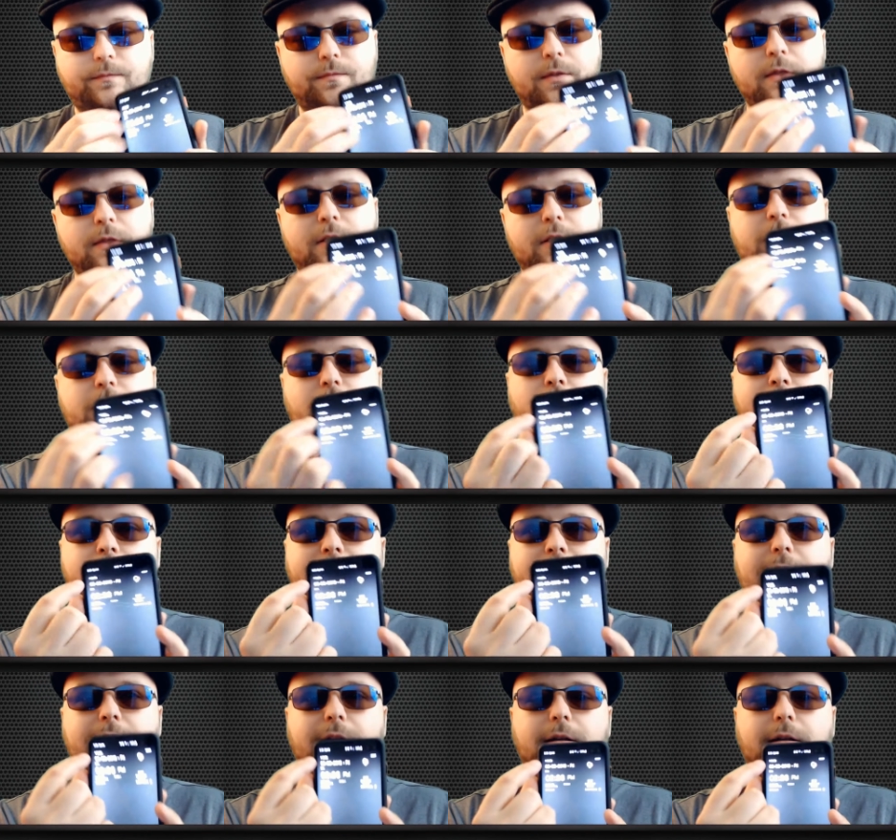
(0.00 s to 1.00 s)

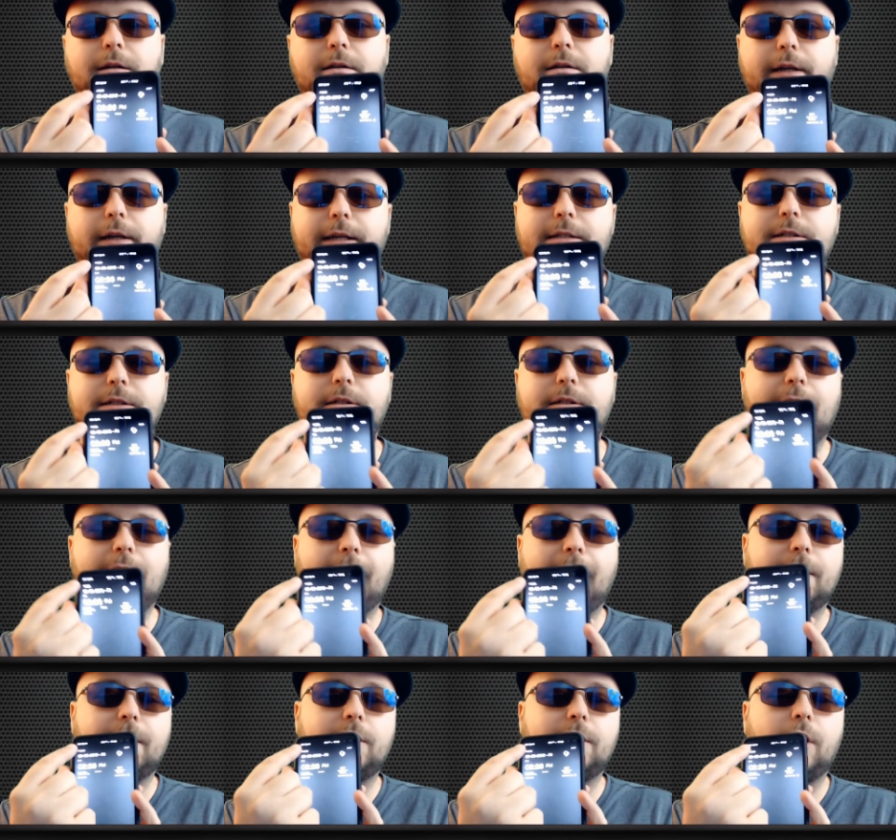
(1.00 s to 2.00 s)
screen is
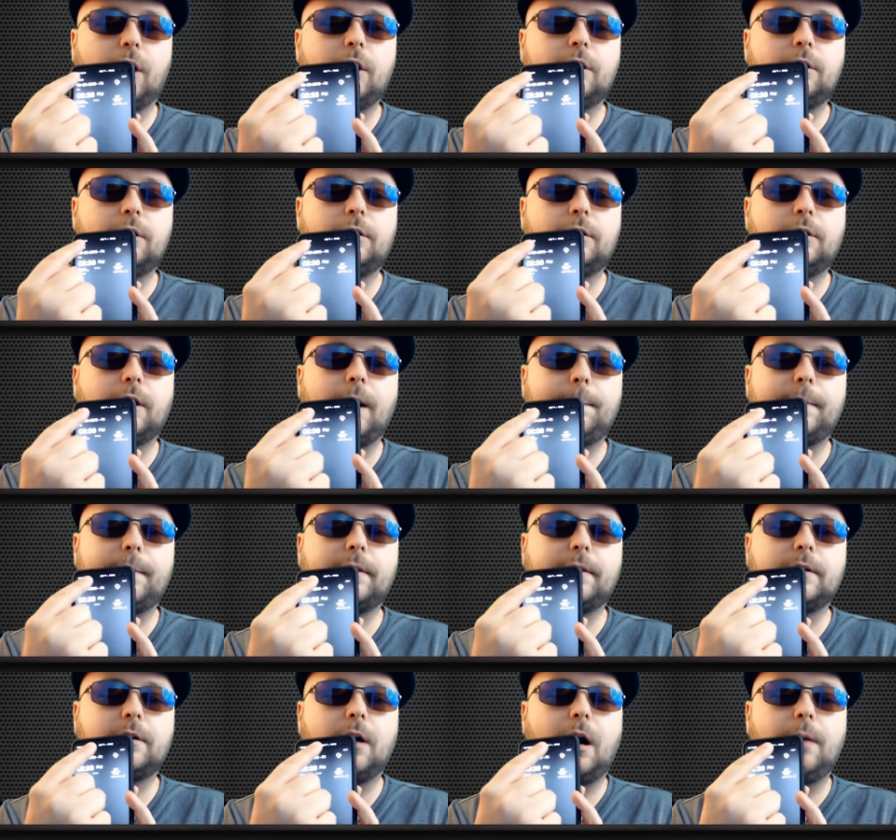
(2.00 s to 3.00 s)
kind of darker up
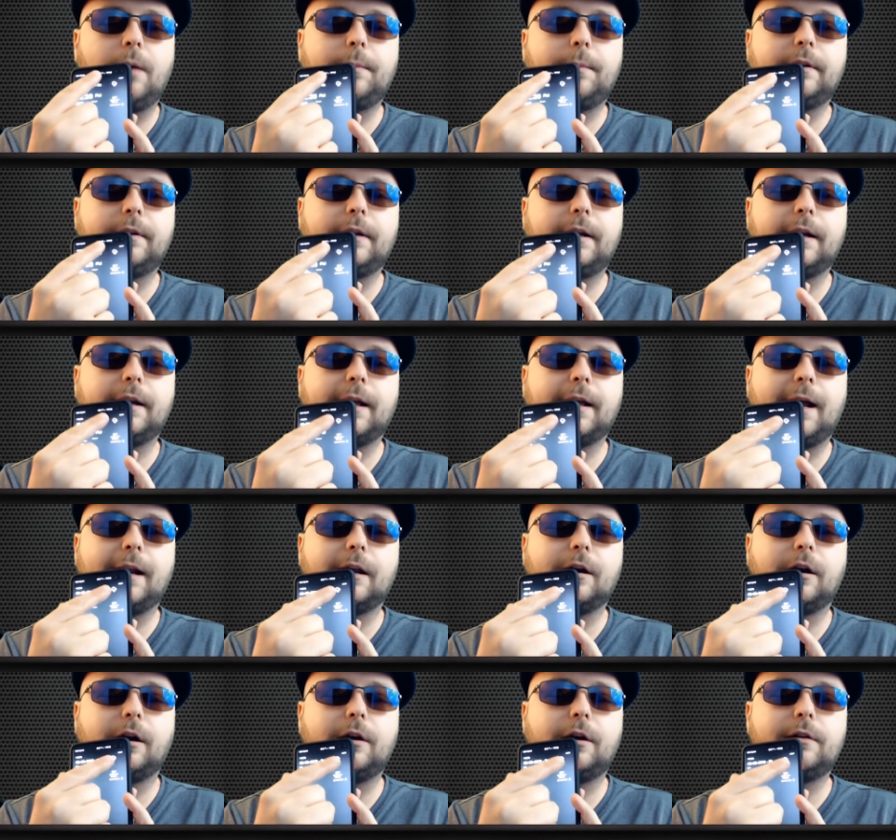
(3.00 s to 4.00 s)
at the top, and then it kind
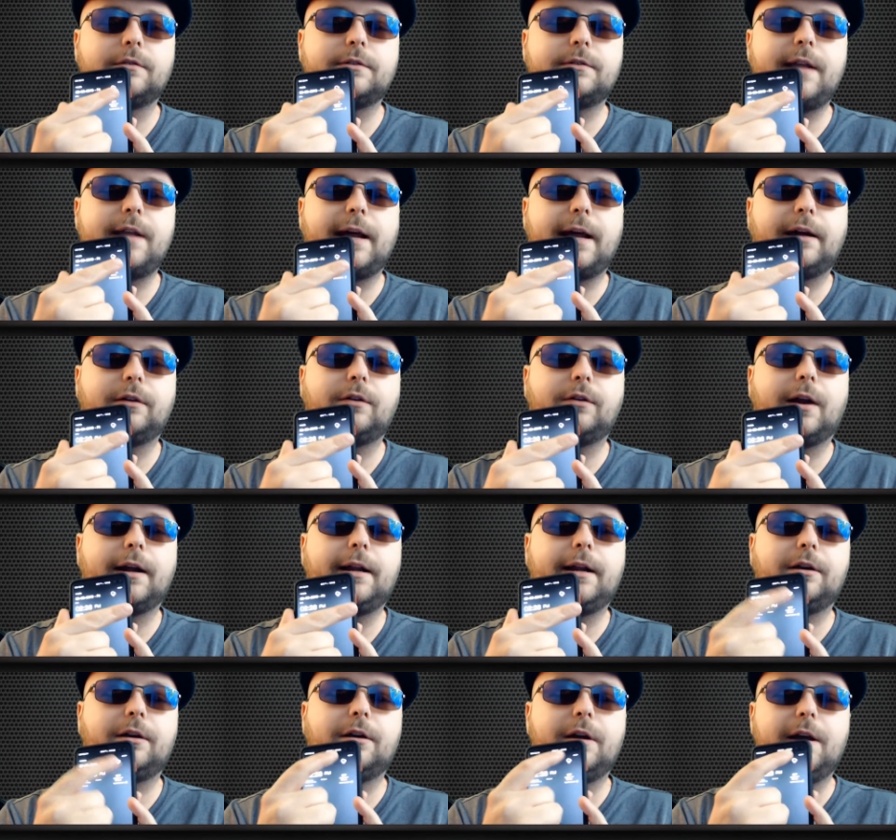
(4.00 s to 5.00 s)
of curves down right
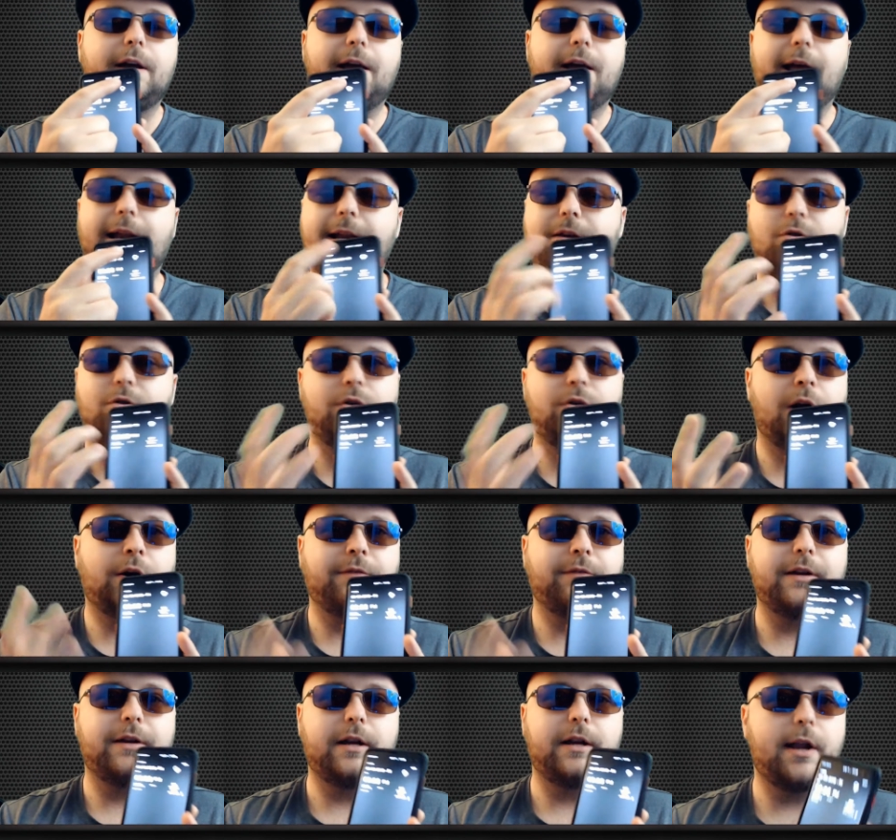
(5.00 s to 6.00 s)
here, and then you don't
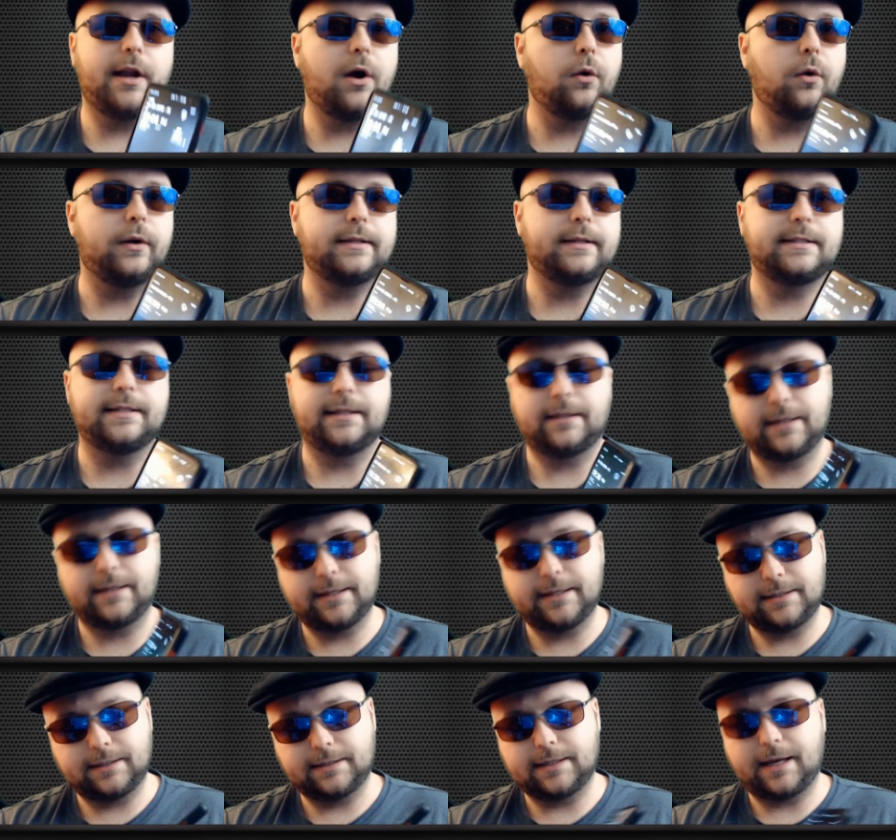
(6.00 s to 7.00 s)
even notice it.
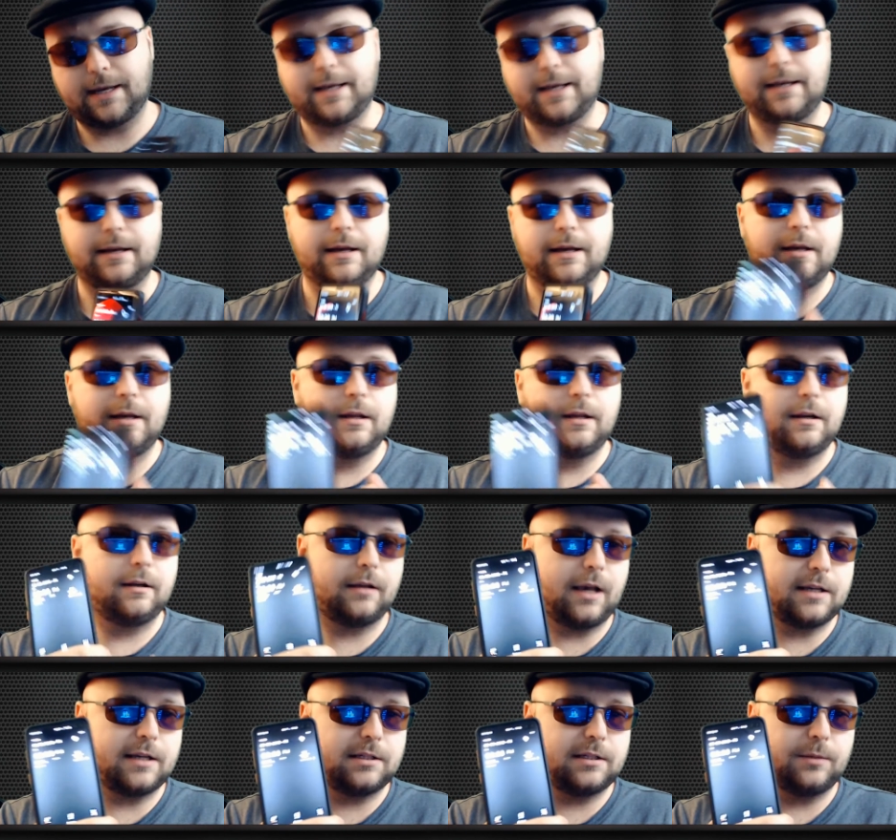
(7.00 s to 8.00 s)
This is a
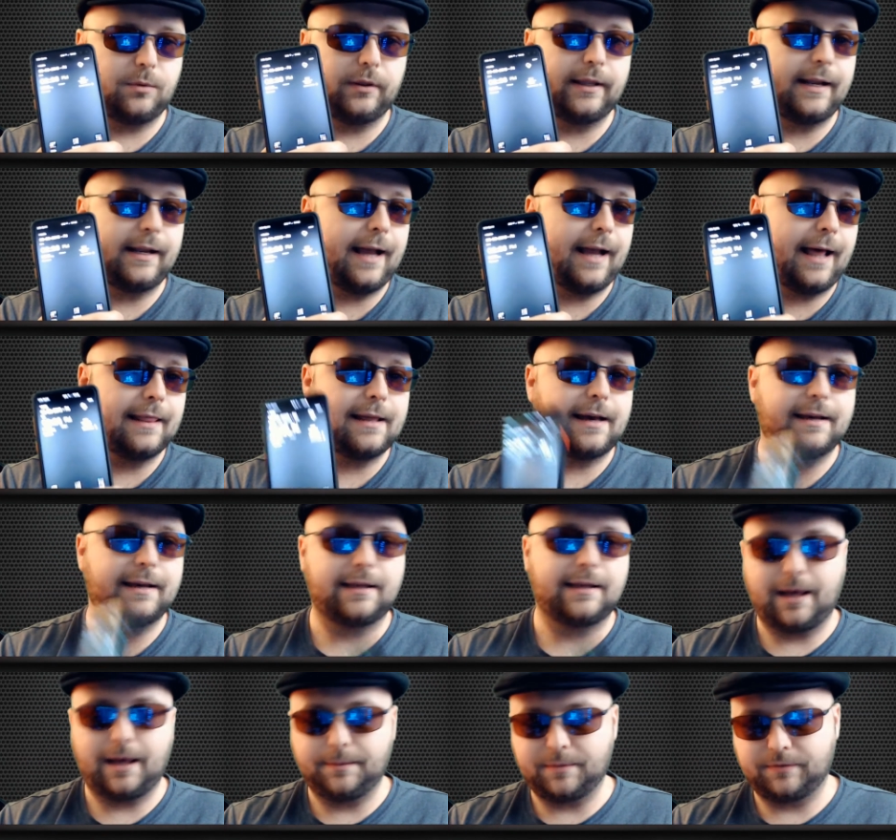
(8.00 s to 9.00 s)
custom one that I
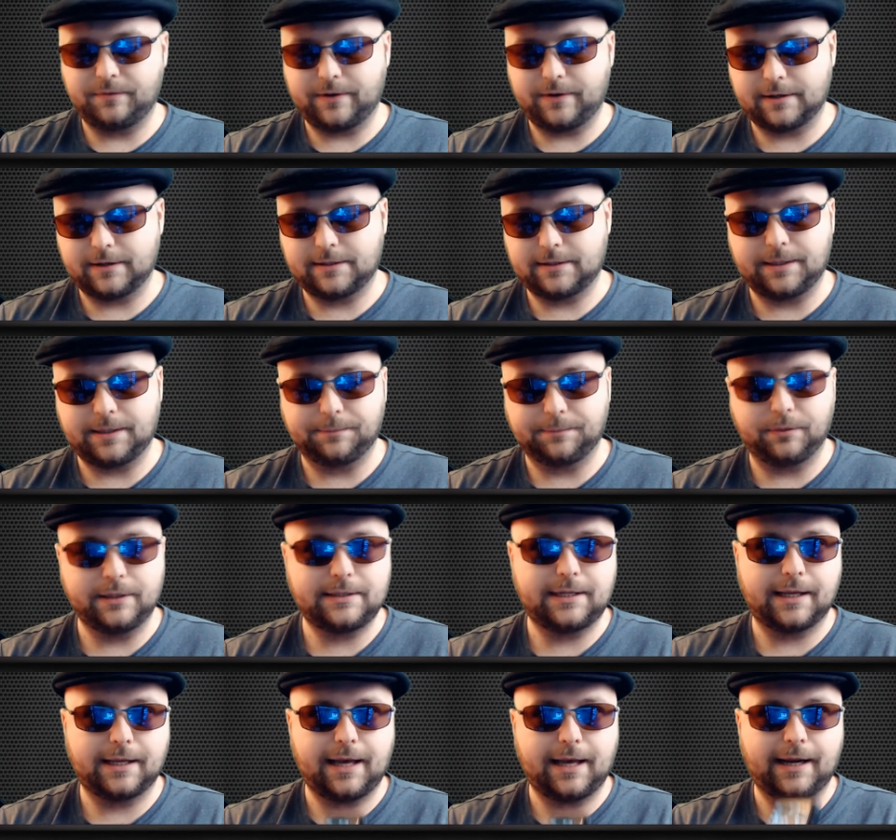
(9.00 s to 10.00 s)
like. I'm a very
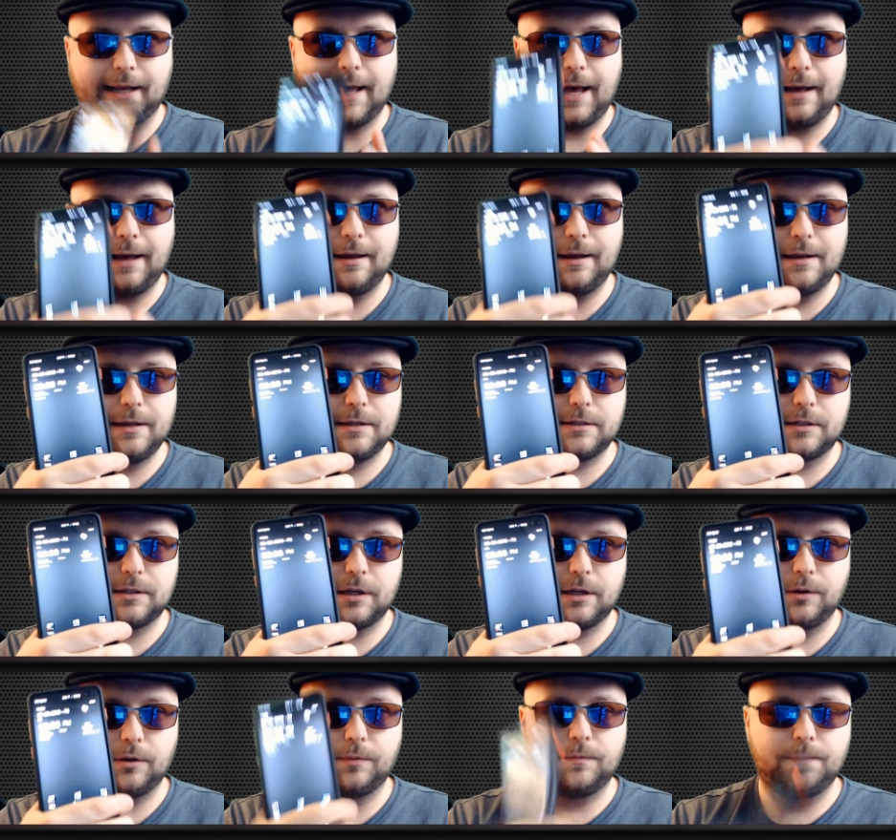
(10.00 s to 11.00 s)
simplistic kind of guy, so